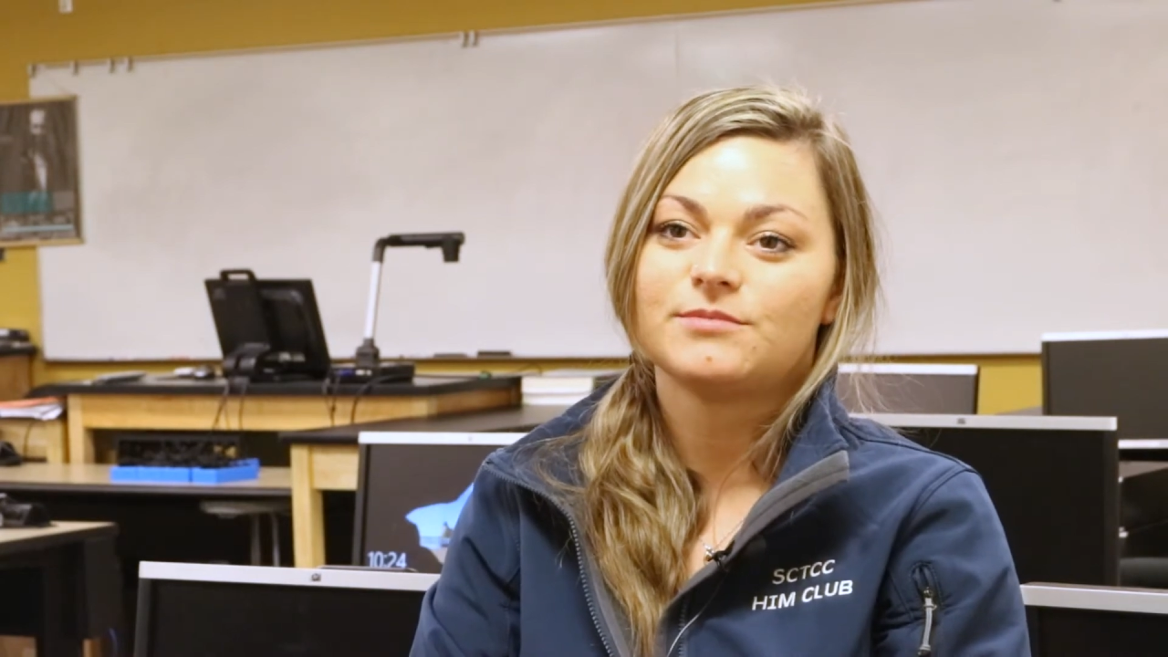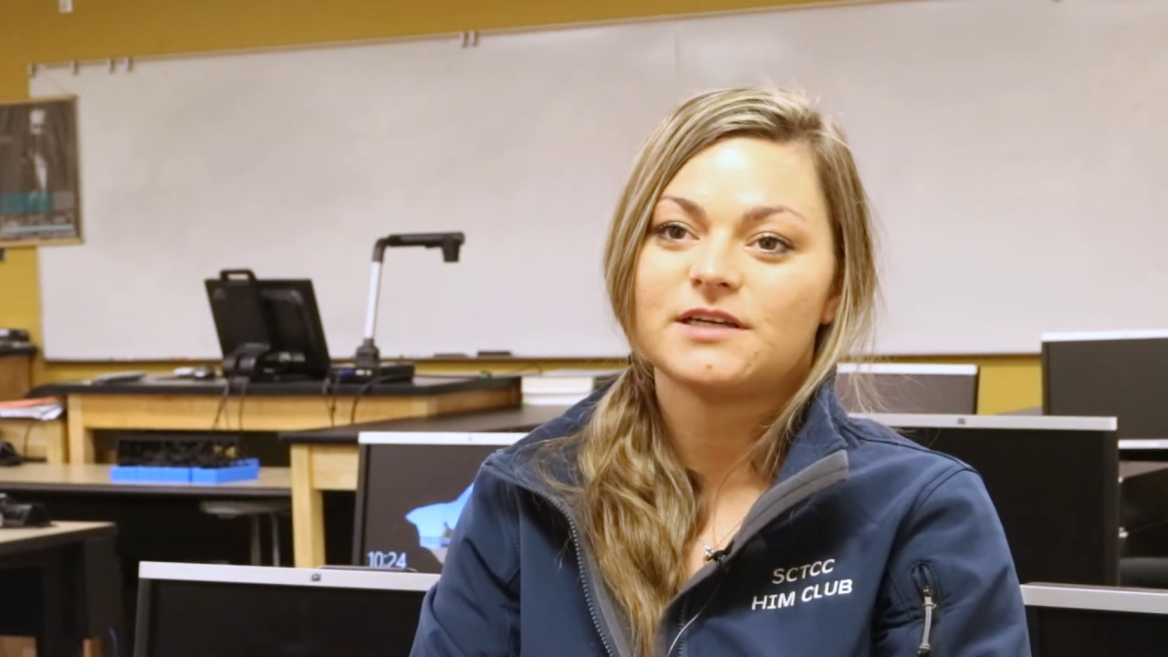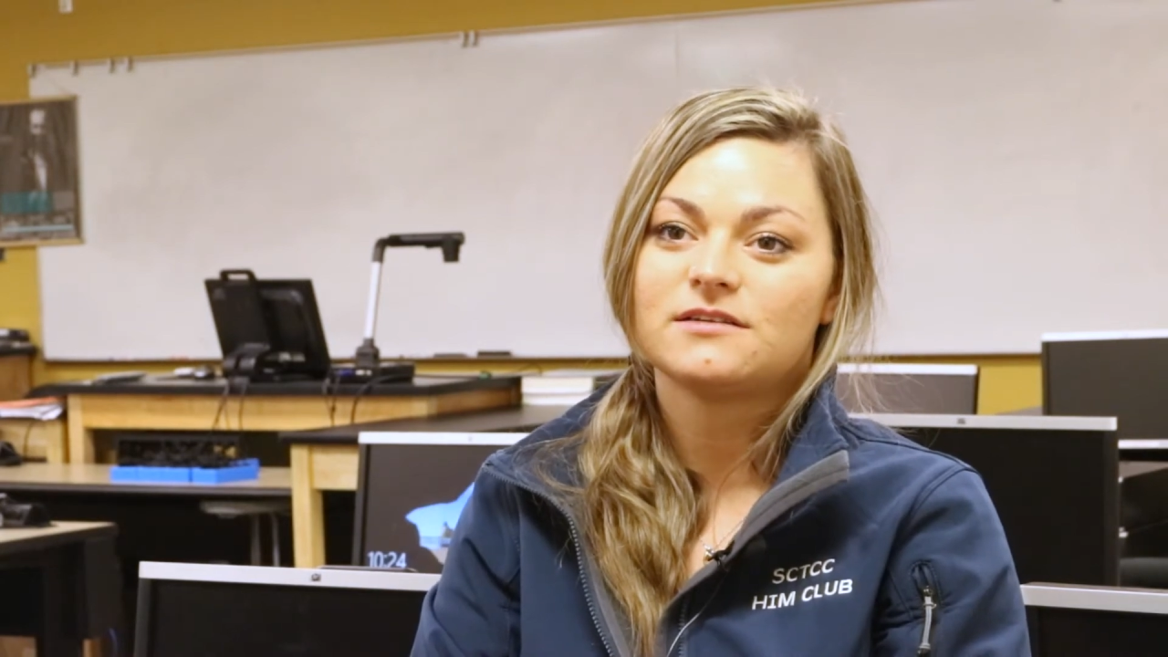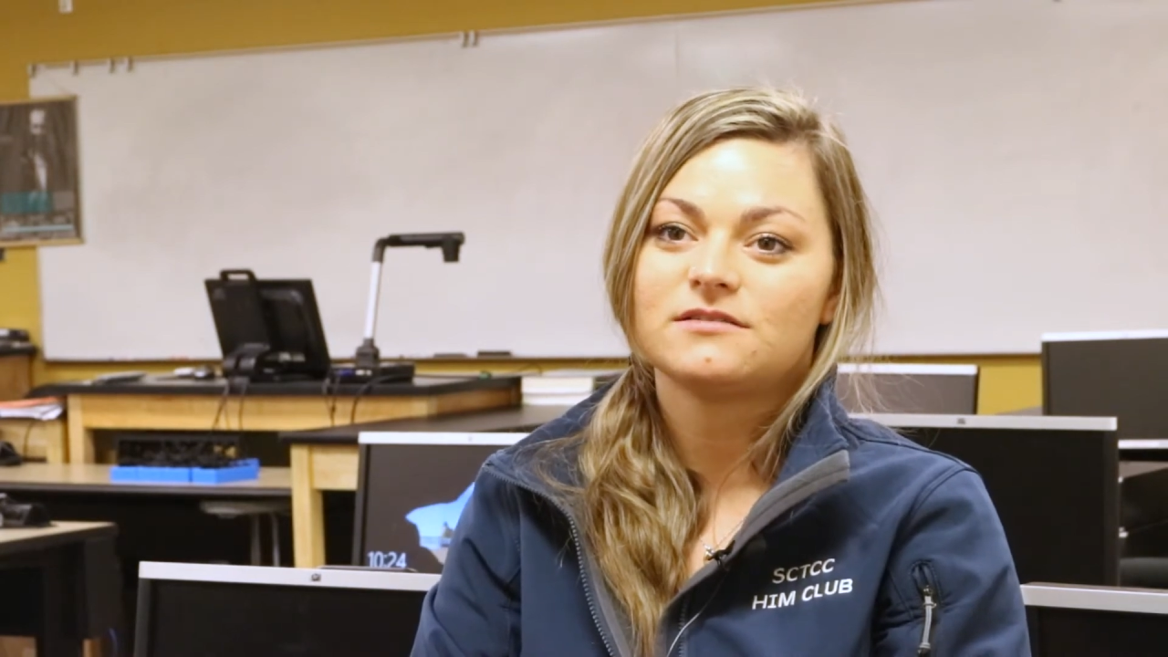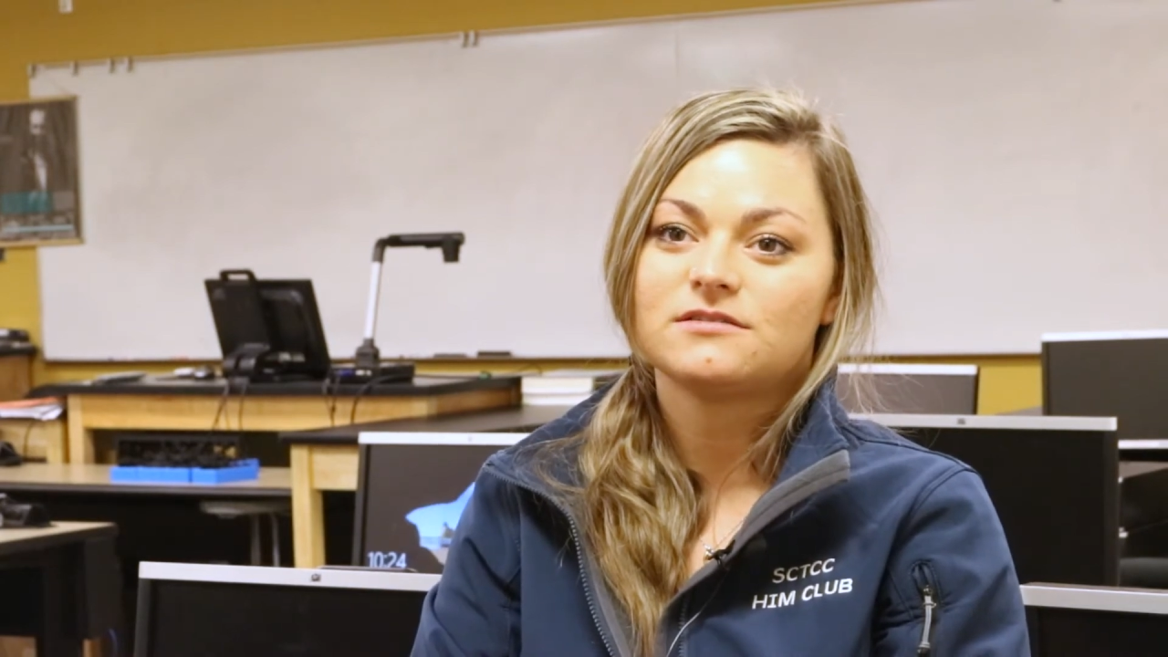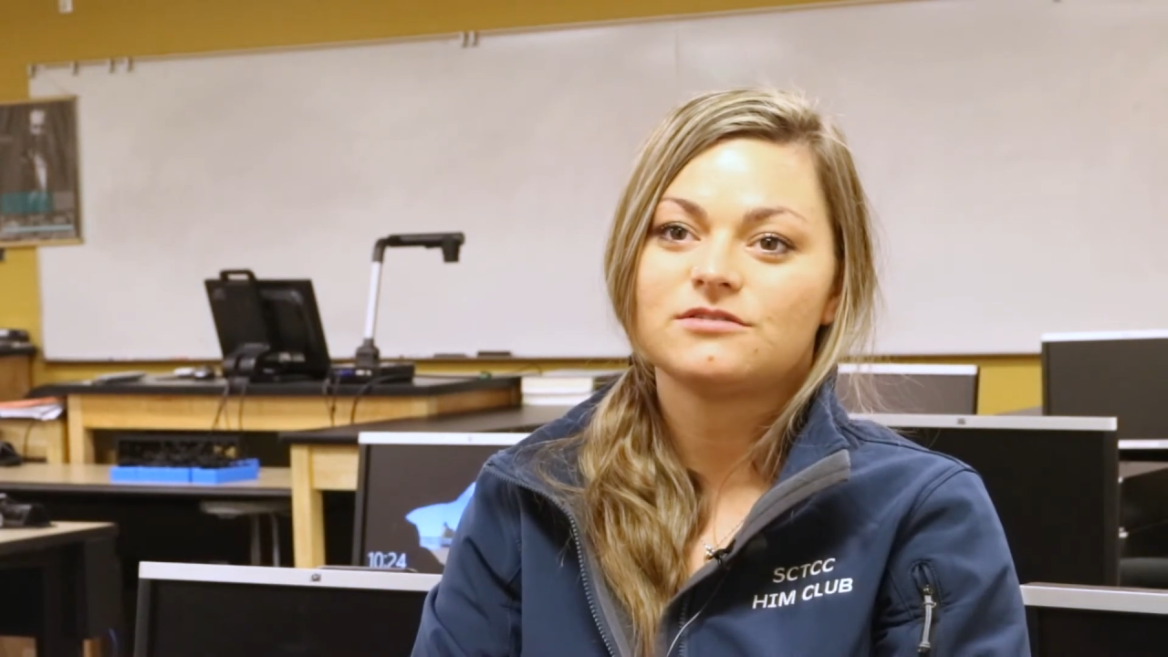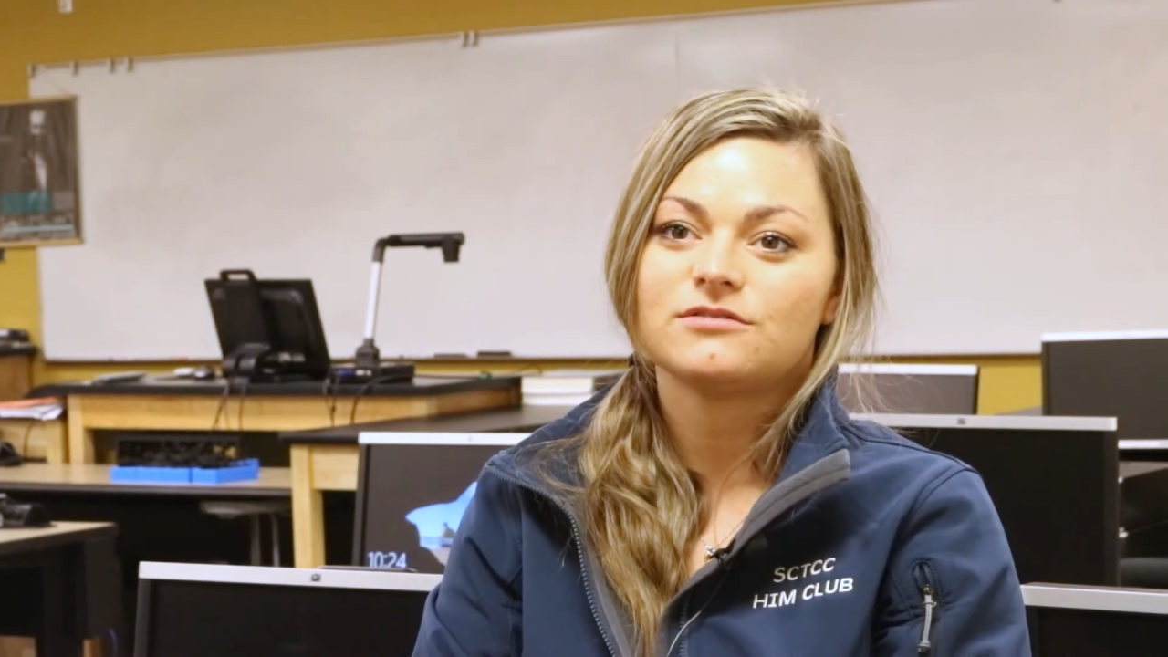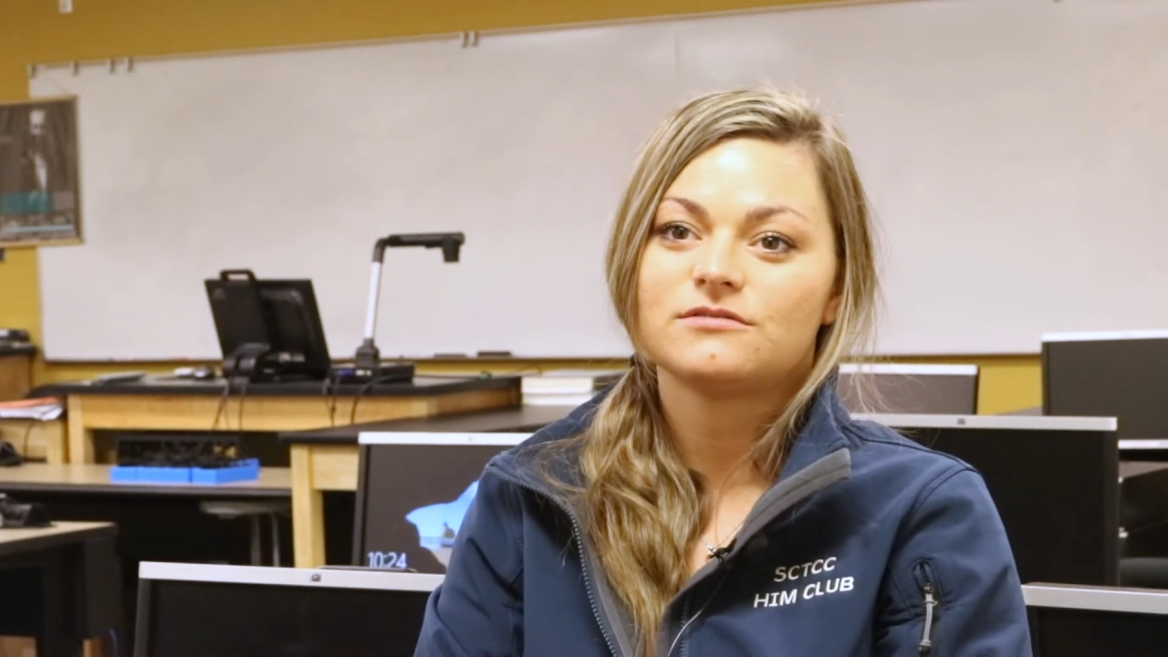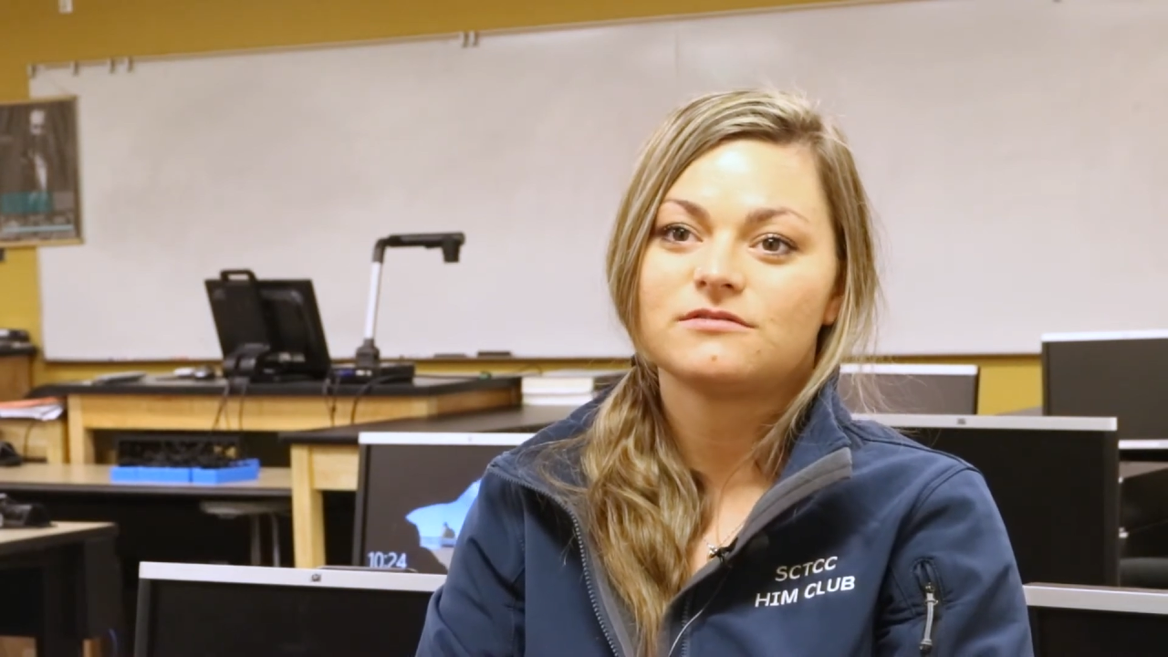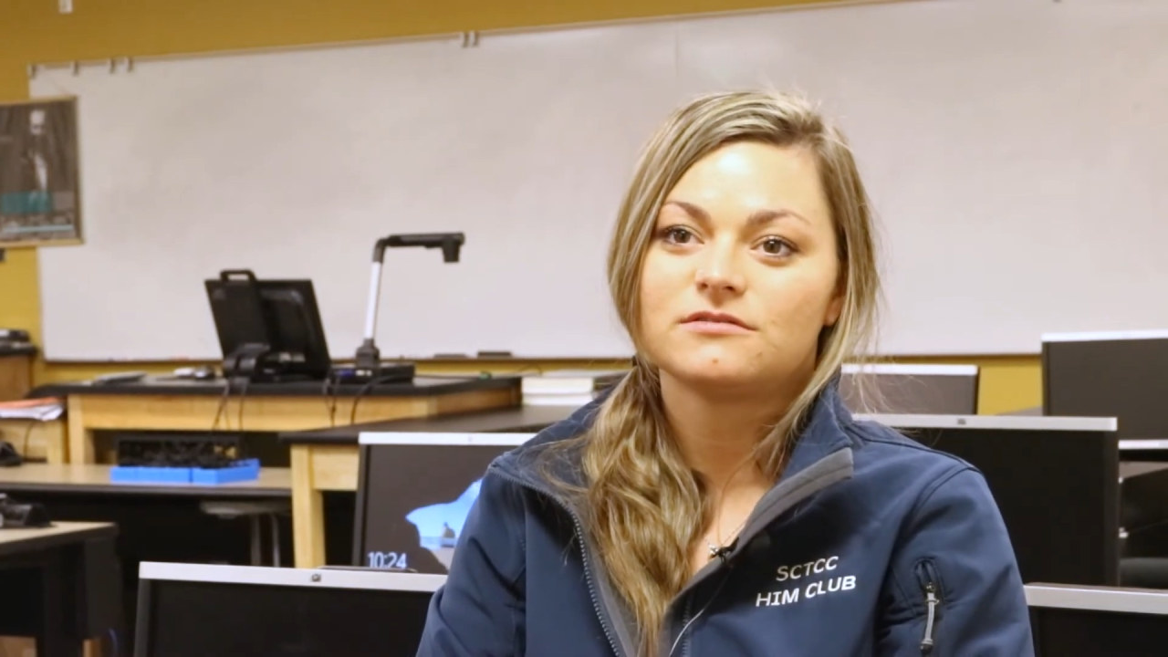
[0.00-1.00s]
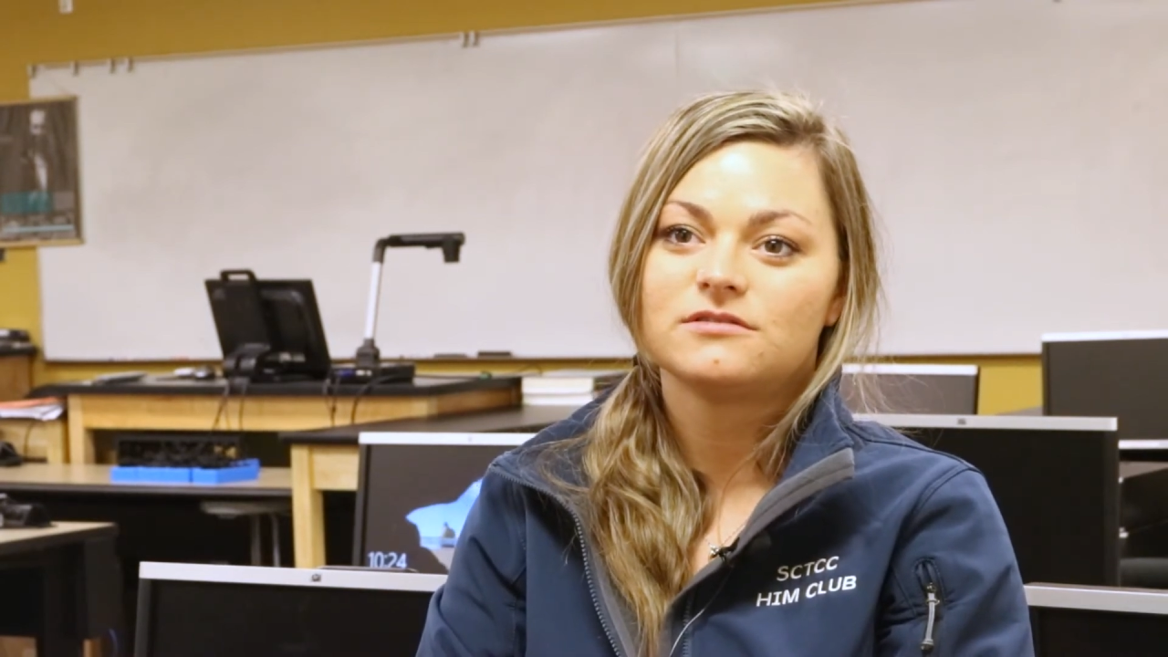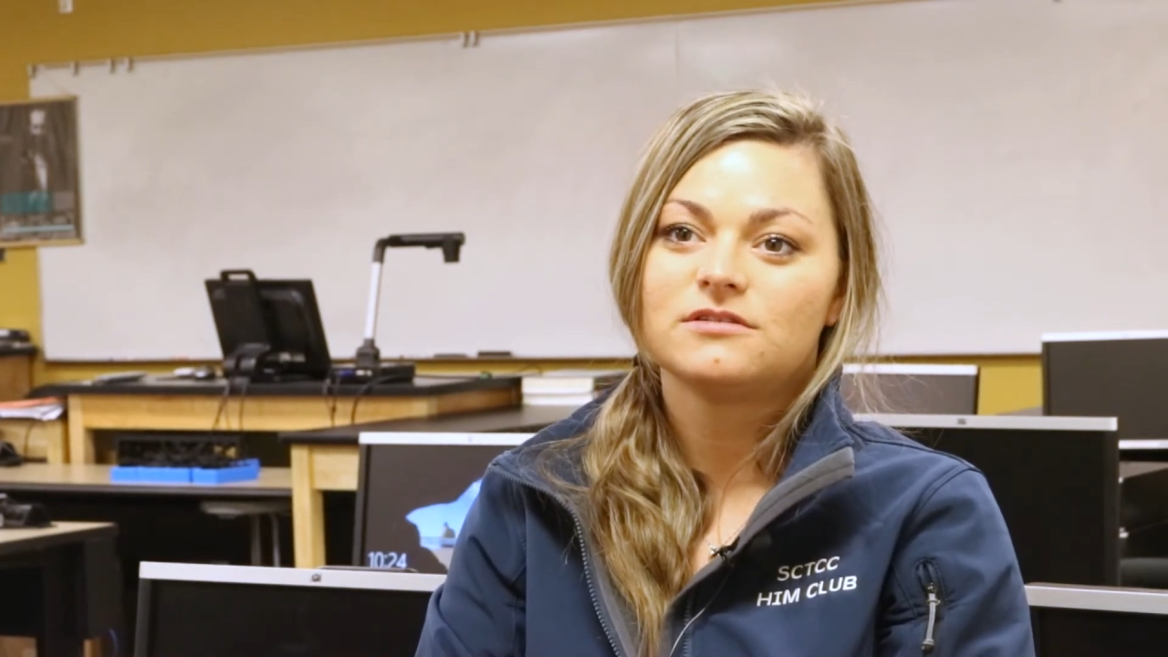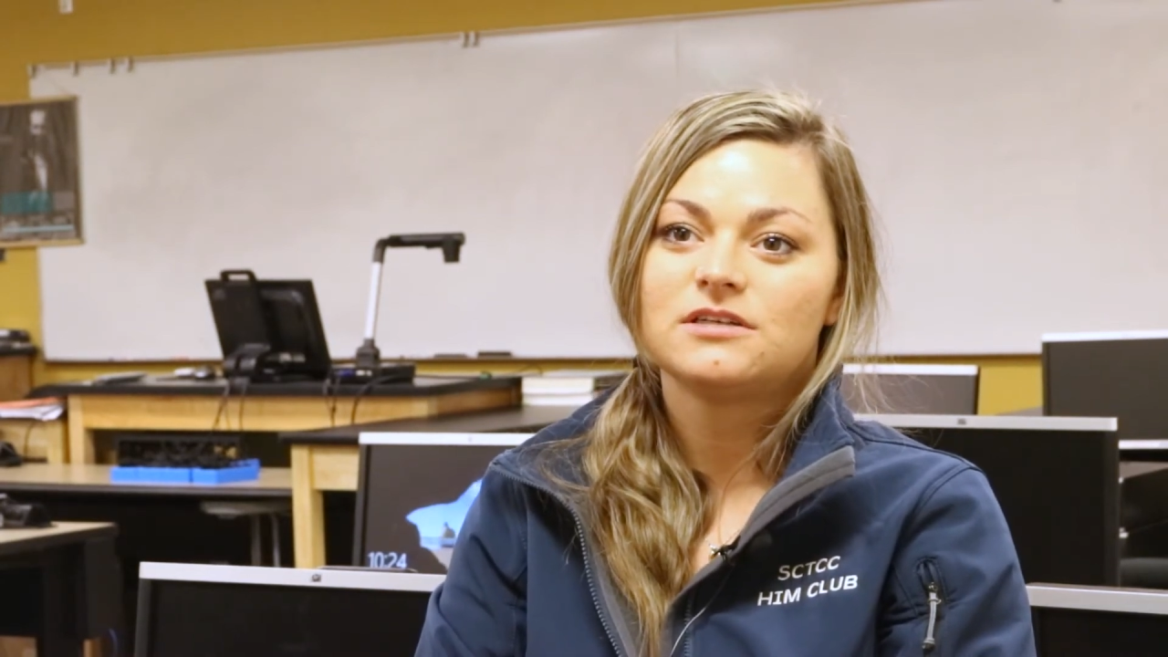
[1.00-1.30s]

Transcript: bit to